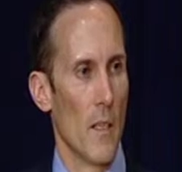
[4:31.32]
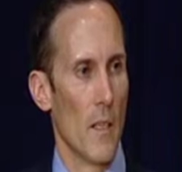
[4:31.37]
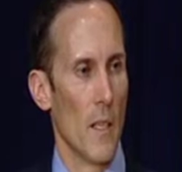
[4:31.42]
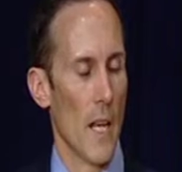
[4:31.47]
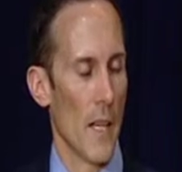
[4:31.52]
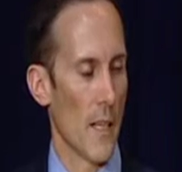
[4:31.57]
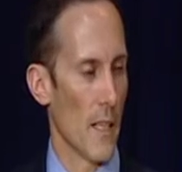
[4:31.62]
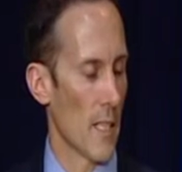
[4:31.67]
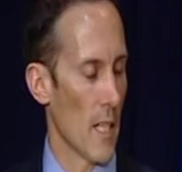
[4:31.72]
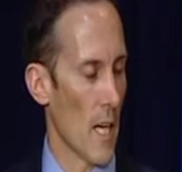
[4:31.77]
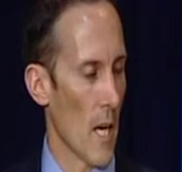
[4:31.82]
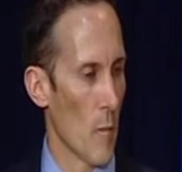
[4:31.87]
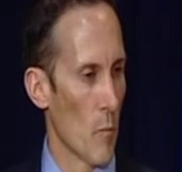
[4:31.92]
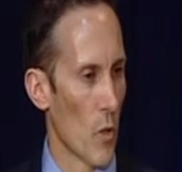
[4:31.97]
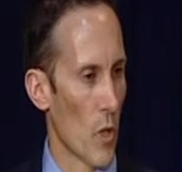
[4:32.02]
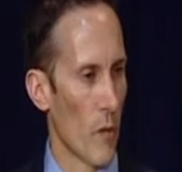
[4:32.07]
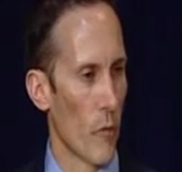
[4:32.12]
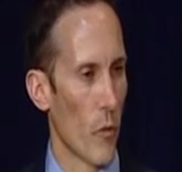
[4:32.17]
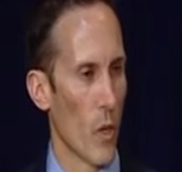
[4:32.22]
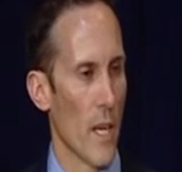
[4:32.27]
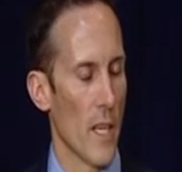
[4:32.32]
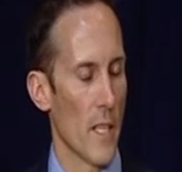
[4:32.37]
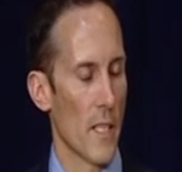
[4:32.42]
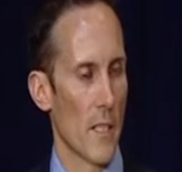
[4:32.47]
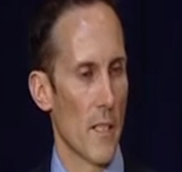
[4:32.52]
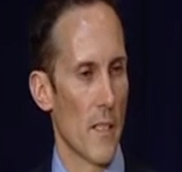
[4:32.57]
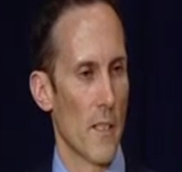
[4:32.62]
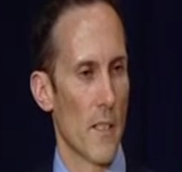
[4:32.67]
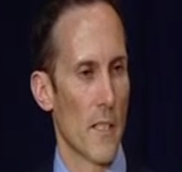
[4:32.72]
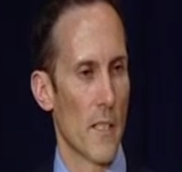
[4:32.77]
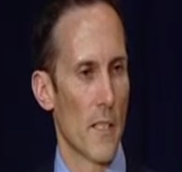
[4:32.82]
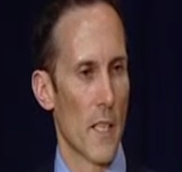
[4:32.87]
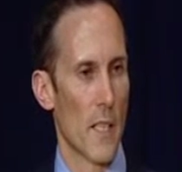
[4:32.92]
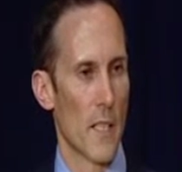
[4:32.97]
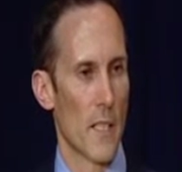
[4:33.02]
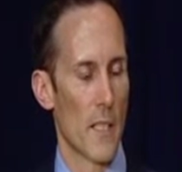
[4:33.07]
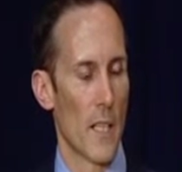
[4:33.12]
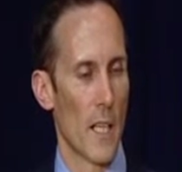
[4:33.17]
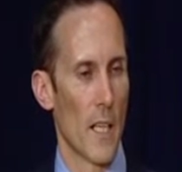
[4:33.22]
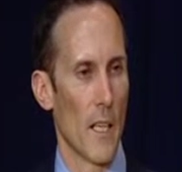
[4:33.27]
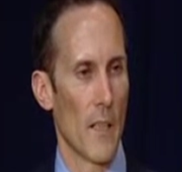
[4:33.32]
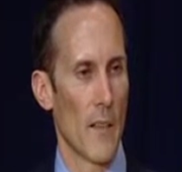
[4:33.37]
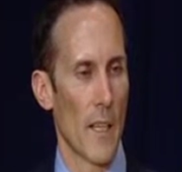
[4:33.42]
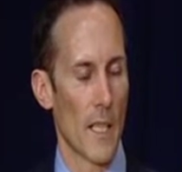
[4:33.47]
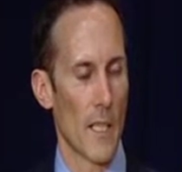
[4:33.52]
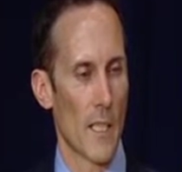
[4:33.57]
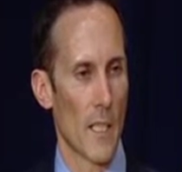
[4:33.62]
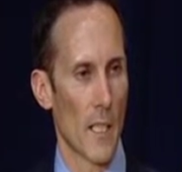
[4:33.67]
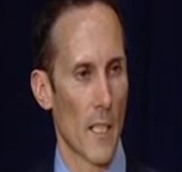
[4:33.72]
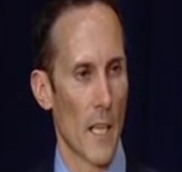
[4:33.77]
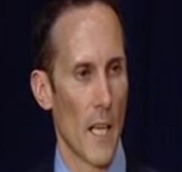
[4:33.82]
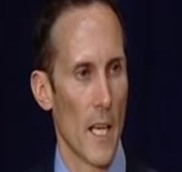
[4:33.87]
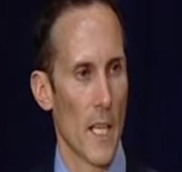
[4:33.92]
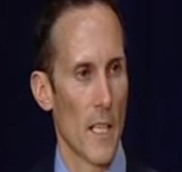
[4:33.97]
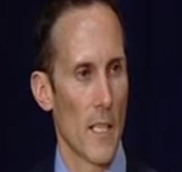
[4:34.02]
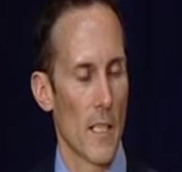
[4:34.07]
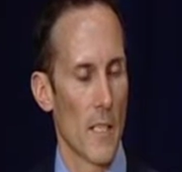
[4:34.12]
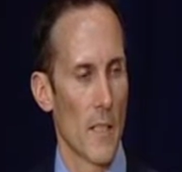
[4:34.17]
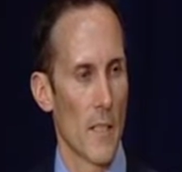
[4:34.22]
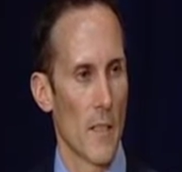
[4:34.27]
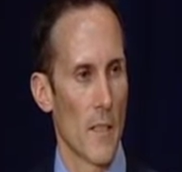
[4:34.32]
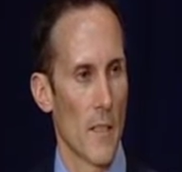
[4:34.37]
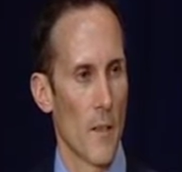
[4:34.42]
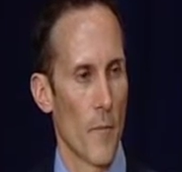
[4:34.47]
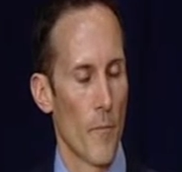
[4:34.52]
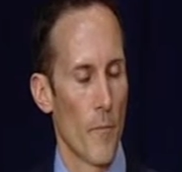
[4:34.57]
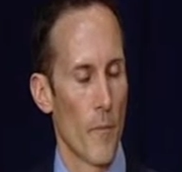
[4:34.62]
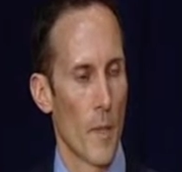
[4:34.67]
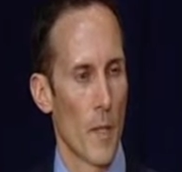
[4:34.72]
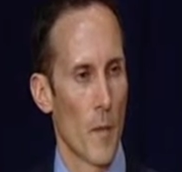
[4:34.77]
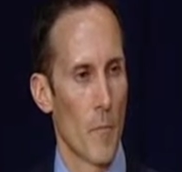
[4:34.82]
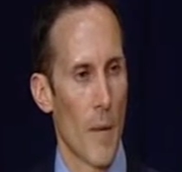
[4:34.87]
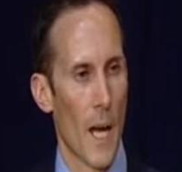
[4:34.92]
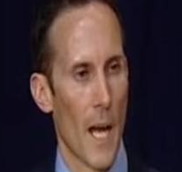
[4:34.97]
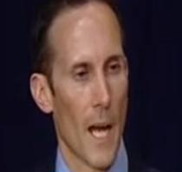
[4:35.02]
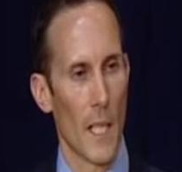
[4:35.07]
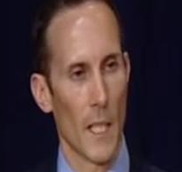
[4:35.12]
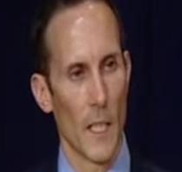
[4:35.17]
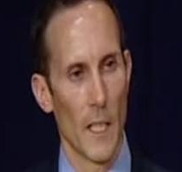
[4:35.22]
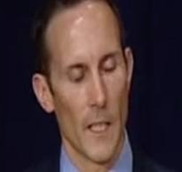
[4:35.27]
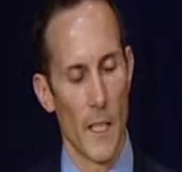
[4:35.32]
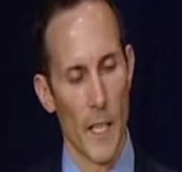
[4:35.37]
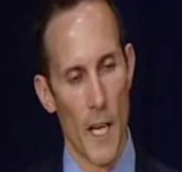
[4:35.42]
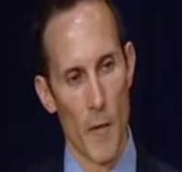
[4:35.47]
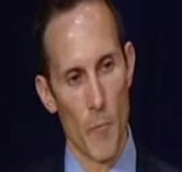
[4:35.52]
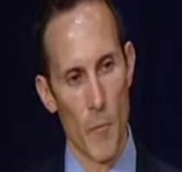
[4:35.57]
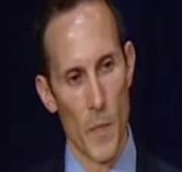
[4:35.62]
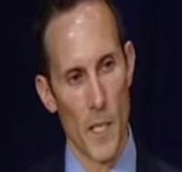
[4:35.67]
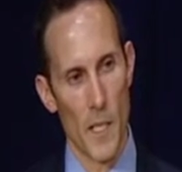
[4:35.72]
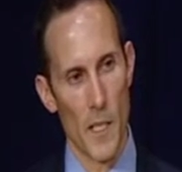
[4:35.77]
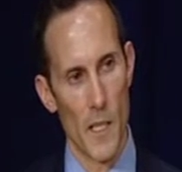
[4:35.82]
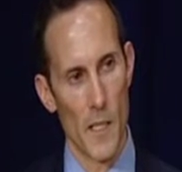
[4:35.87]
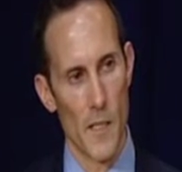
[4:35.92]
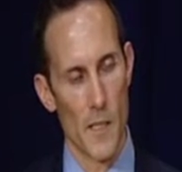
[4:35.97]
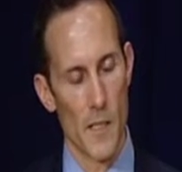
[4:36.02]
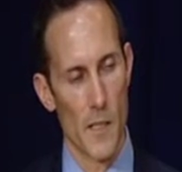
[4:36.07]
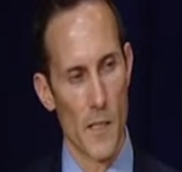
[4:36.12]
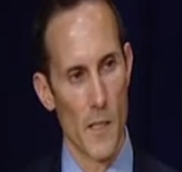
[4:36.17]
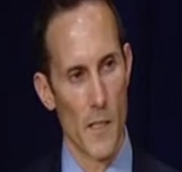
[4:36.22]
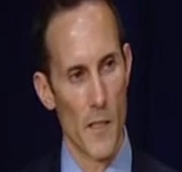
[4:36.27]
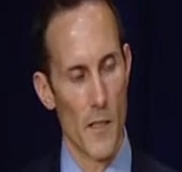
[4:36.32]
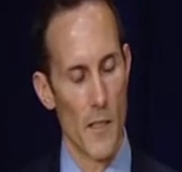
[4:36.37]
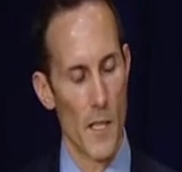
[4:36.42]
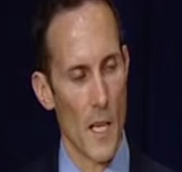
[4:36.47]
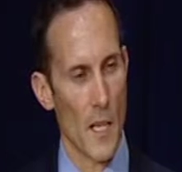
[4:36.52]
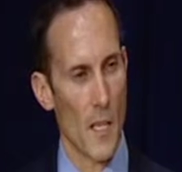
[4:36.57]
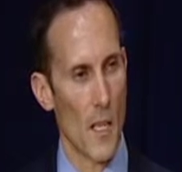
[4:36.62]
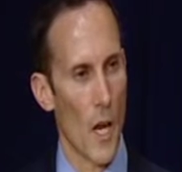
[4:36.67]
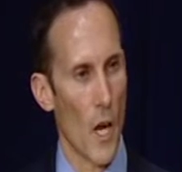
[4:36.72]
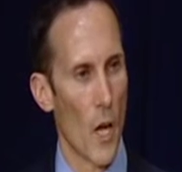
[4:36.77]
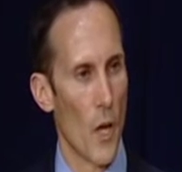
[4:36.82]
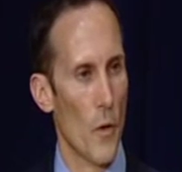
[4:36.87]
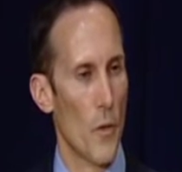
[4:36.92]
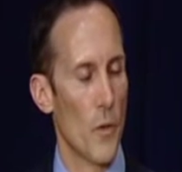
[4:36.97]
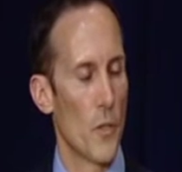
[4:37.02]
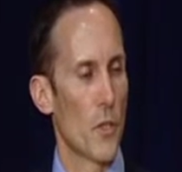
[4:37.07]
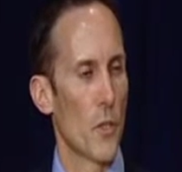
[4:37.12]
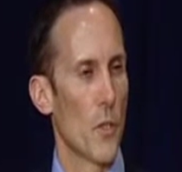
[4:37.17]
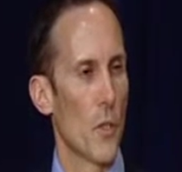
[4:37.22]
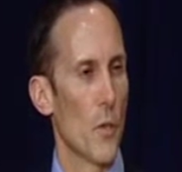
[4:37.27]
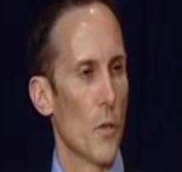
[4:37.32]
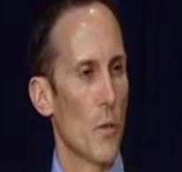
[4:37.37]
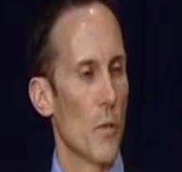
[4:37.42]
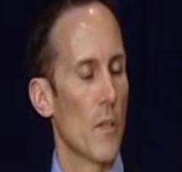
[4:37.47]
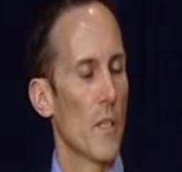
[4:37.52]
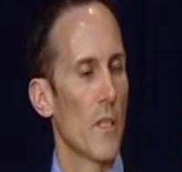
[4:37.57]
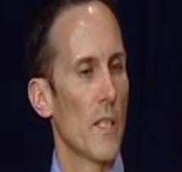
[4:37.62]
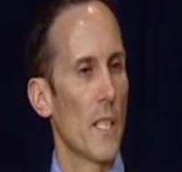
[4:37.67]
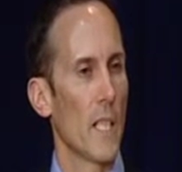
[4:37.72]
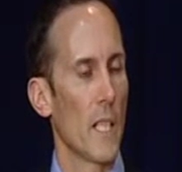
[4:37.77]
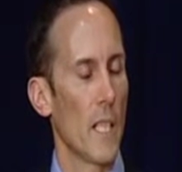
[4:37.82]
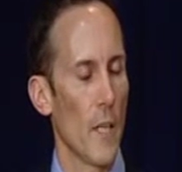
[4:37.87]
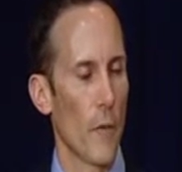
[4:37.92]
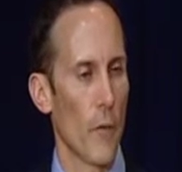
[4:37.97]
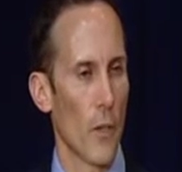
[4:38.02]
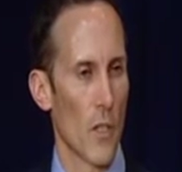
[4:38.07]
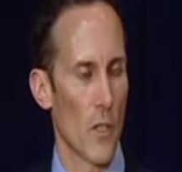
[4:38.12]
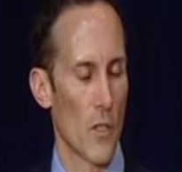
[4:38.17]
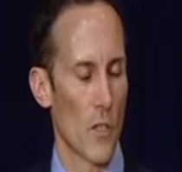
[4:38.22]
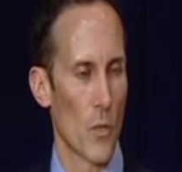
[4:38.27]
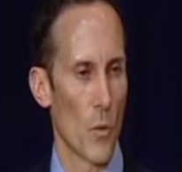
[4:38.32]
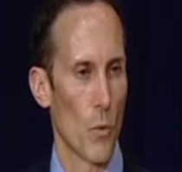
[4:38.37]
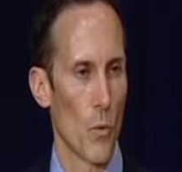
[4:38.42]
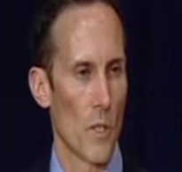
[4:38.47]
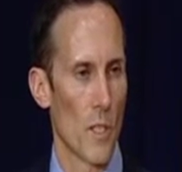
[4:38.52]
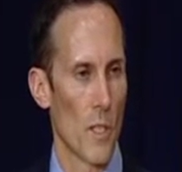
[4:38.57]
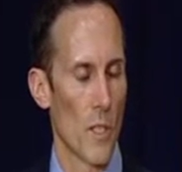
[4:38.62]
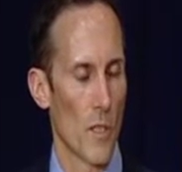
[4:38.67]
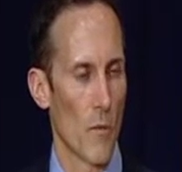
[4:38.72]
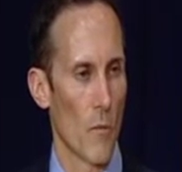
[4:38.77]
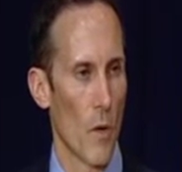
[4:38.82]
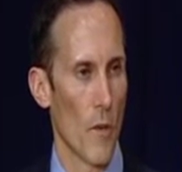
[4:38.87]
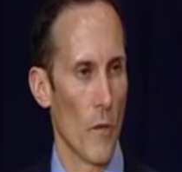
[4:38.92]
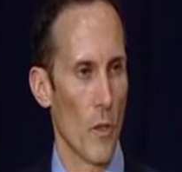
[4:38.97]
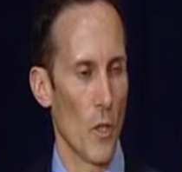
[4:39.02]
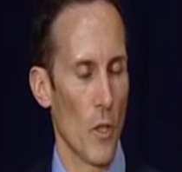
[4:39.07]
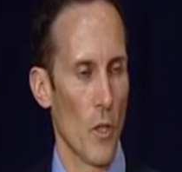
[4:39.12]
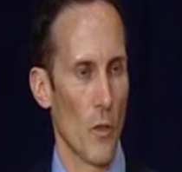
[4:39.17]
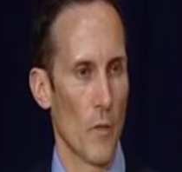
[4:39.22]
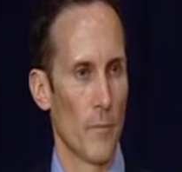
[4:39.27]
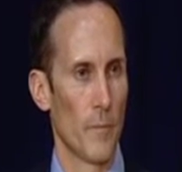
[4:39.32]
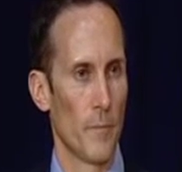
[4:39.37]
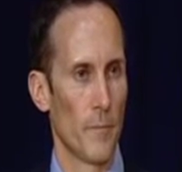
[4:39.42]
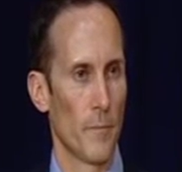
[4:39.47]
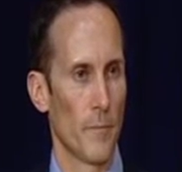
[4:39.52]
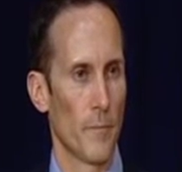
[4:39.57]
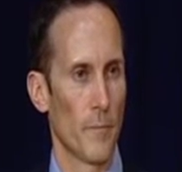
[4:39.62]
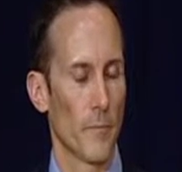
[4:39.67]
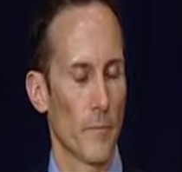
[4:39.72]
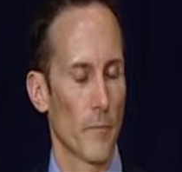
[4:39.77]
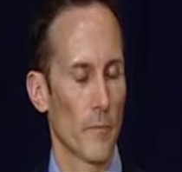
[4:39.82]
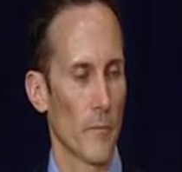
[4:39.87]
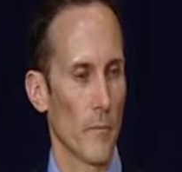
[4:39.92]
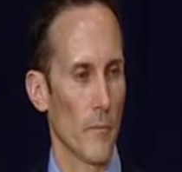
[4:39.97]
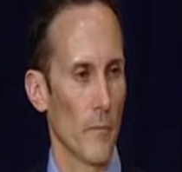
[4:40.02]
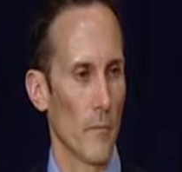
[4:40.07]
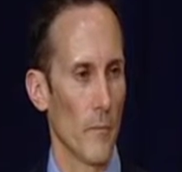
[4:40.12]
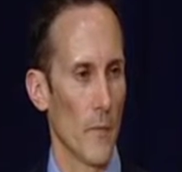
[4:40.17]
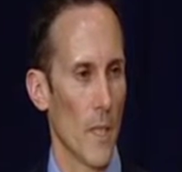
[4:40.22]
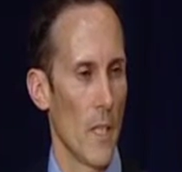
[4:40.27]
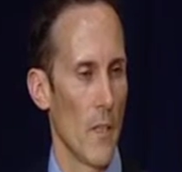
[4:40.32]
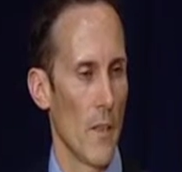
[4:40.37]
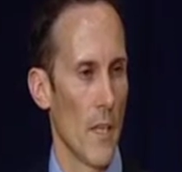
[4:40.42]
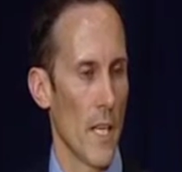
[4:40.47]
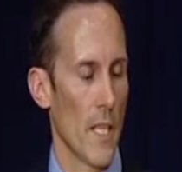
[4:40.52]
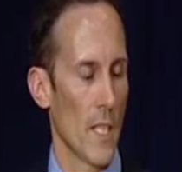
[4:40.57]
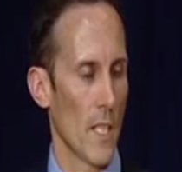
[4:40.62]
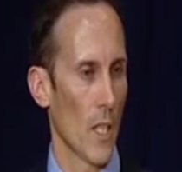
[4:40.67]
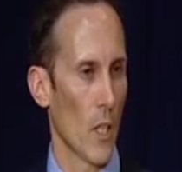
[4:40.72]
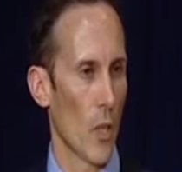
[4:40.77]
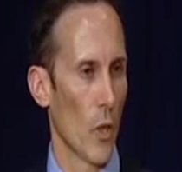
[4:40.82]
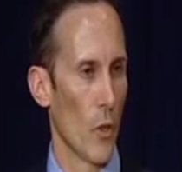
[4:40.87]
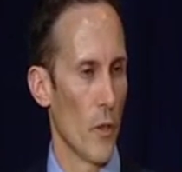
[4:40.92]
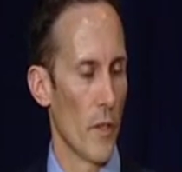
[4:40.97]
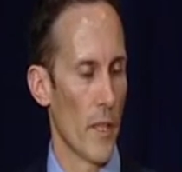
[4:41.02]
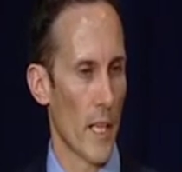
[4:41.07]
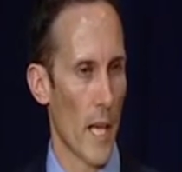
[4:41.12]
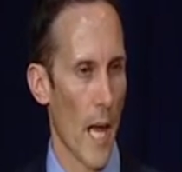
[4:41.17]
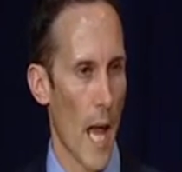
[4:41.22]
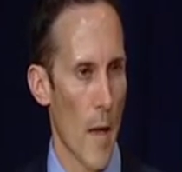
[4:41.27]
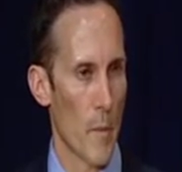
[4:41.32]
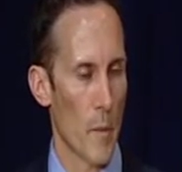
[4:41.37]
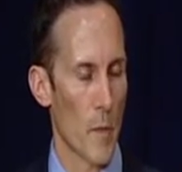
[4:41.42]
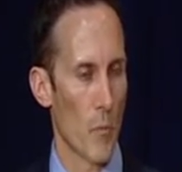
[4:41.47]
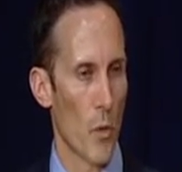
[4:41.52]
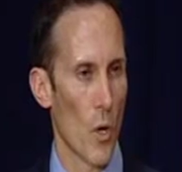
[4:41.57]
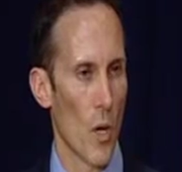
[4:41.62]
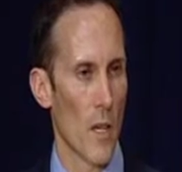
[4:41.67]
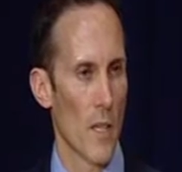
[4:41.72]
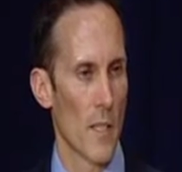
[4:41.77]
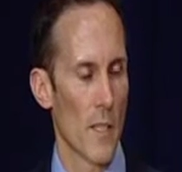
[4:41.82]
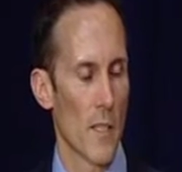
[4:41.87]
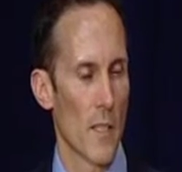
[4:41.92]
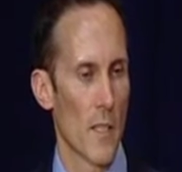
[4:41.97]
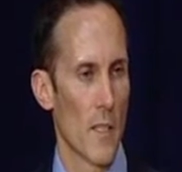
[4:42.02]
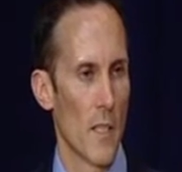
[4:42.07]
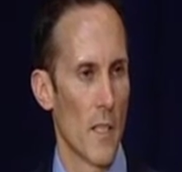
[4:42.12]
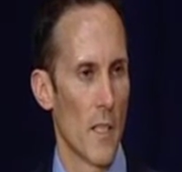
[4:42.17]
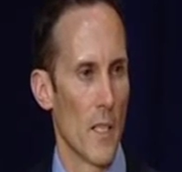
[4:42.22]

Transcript: Now, there's a number of reasons that that's the case. Partly the government has said no to significant sources of revenue. These include the carbon price,